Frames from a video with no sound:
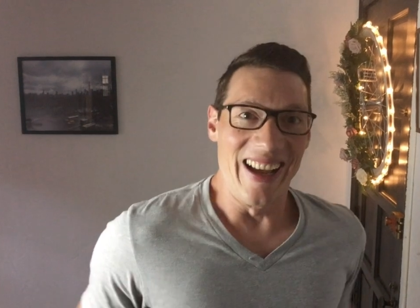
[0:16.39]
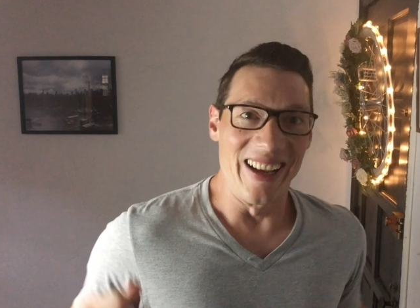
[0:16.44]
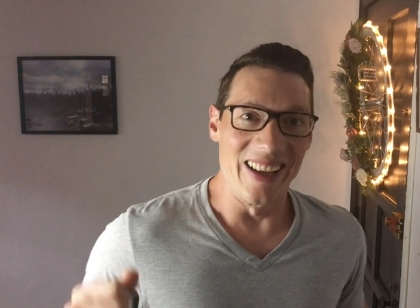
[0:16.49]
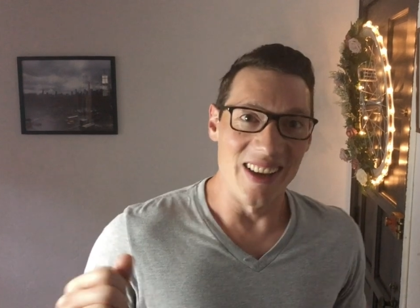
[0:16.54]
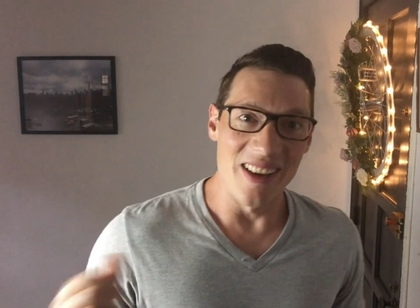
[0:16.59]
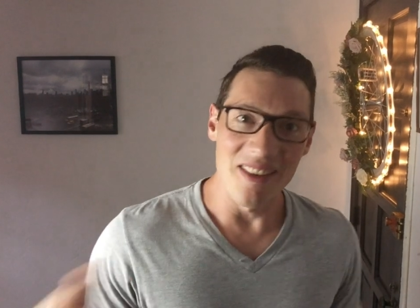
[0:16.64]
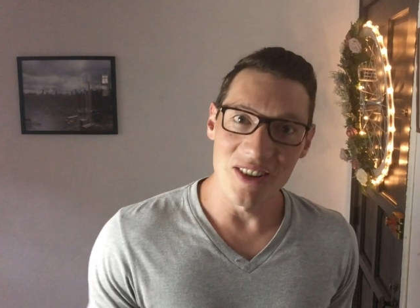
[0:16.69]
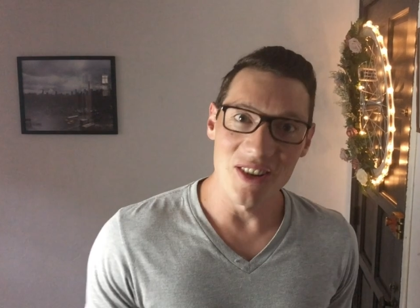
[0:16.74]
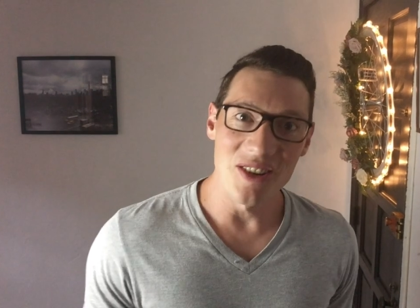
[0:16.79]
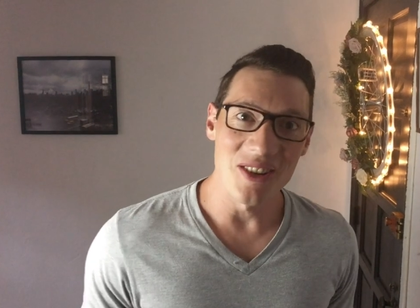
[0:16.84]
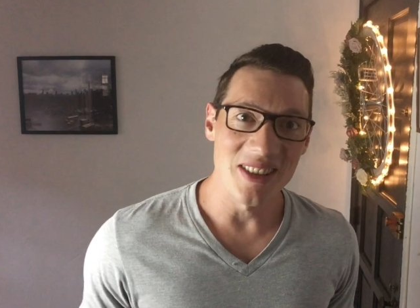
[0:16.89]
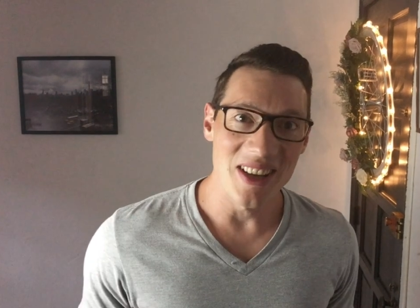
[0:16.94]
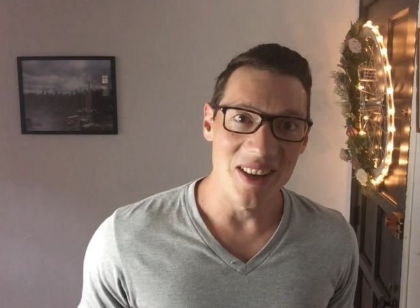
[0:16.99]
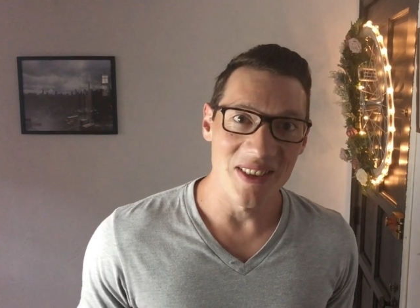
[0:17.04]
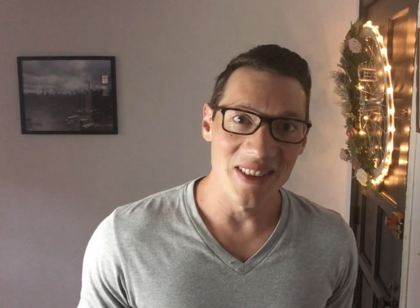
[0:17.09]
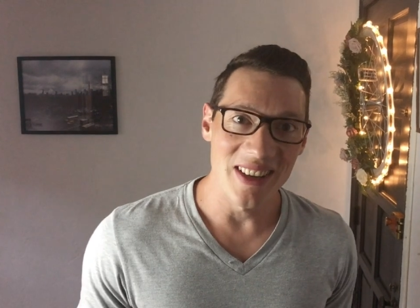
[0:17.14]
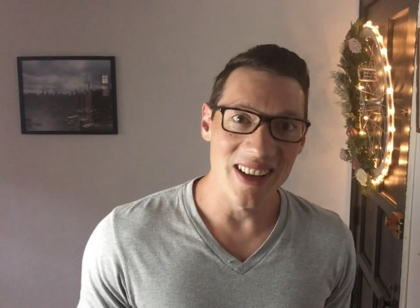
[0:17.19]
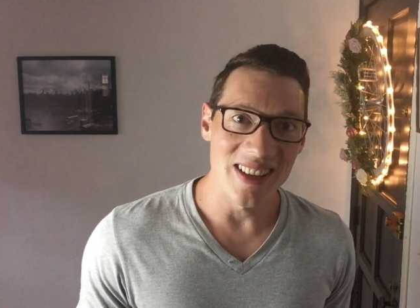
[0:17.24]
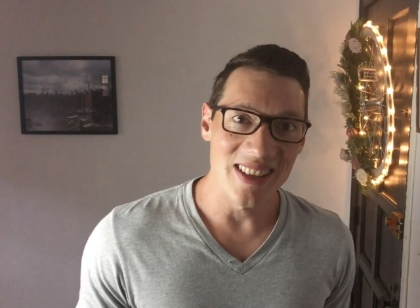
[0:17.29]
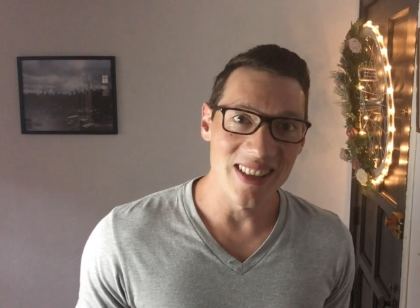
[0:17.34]
You ever notice how
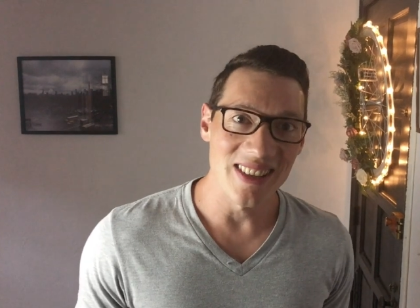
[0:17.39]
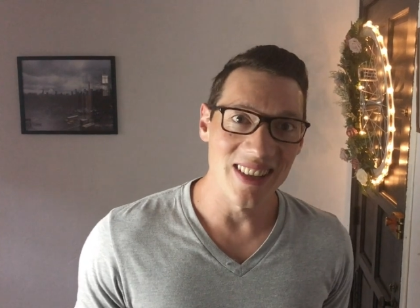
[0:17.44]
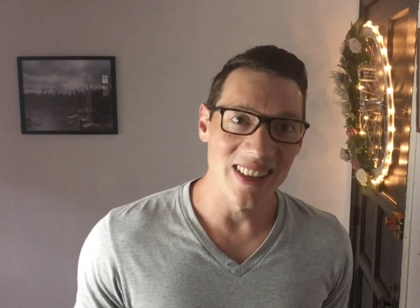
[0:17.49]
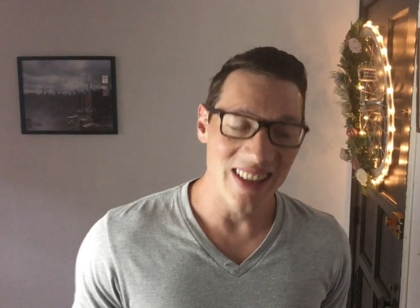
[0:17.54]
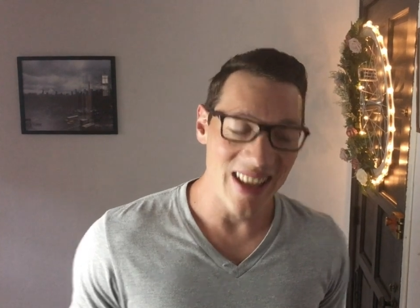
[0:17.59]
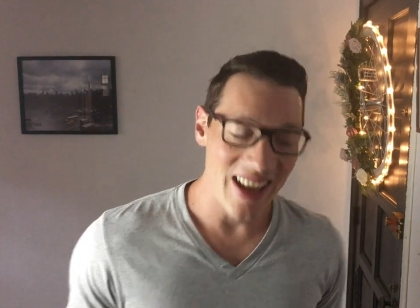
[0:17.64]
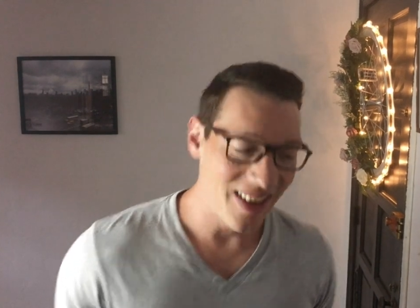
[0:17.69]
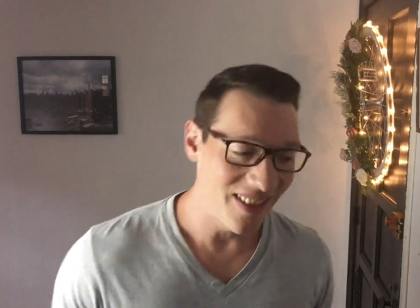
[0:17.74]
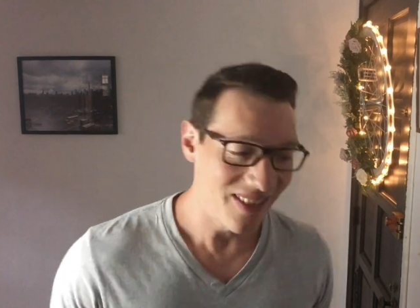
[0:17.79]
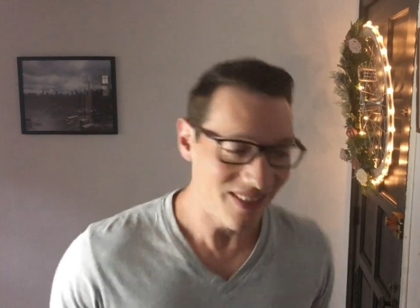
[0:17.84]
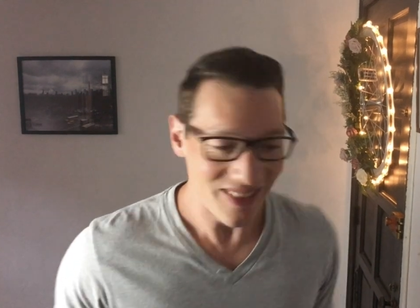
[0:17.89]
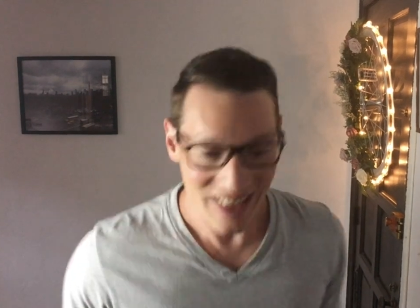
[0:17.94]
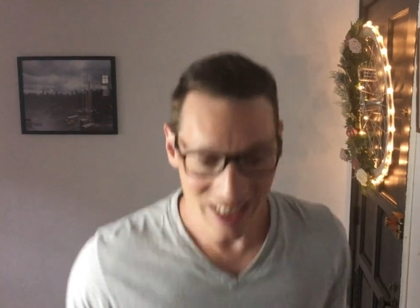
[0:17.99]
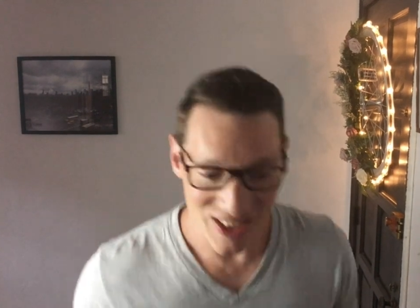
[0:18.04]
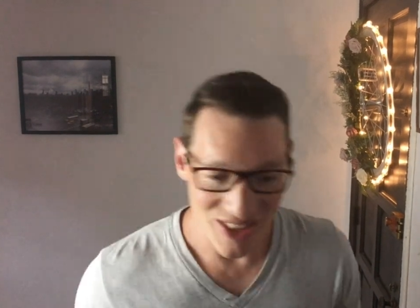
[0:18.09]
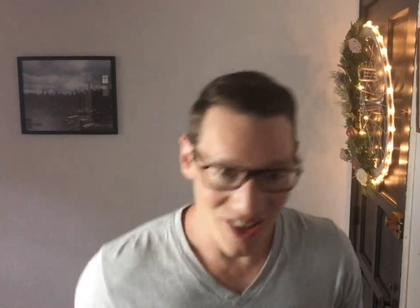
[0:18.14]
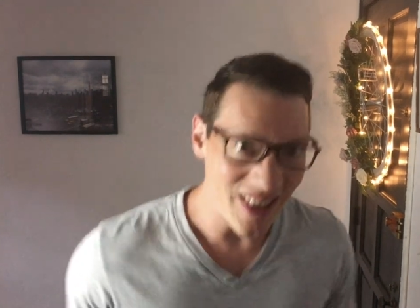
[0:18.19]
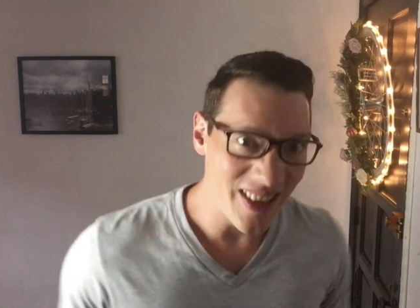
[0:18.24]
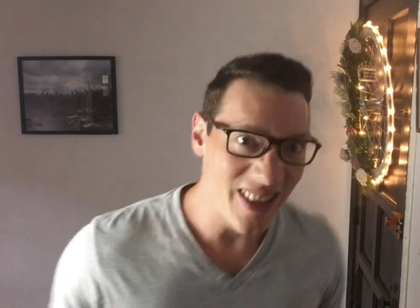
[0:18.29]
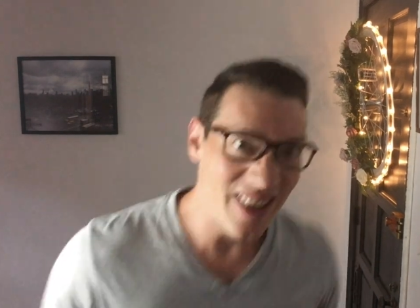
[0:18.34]
he dances like that when he's
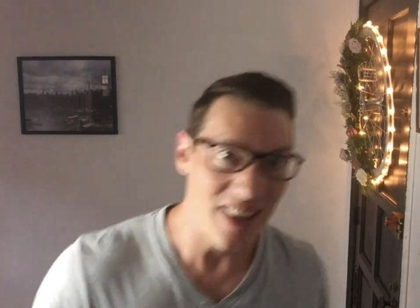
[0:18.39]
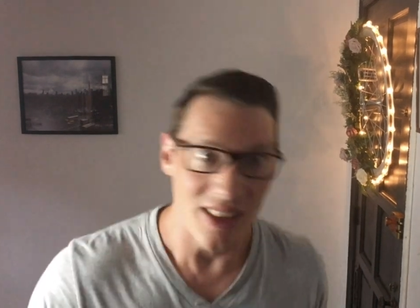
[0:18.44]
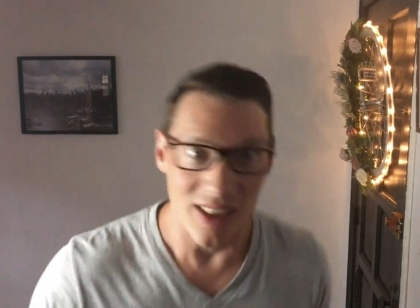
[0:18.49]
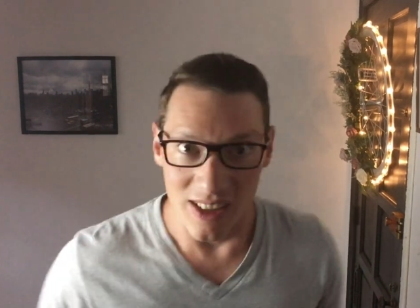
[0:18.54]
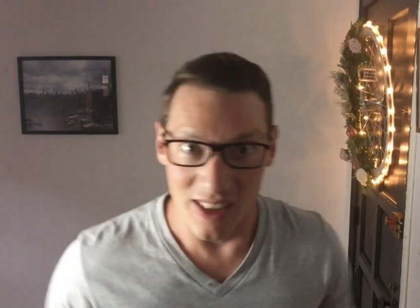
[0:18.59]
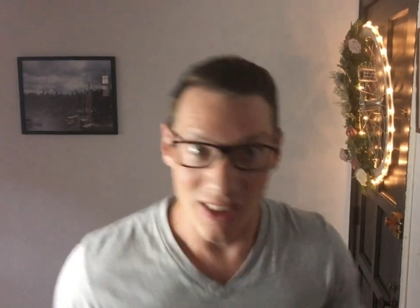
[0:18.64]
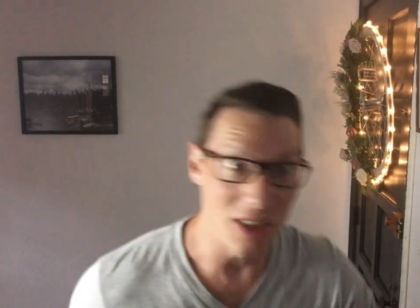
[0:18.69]
talking?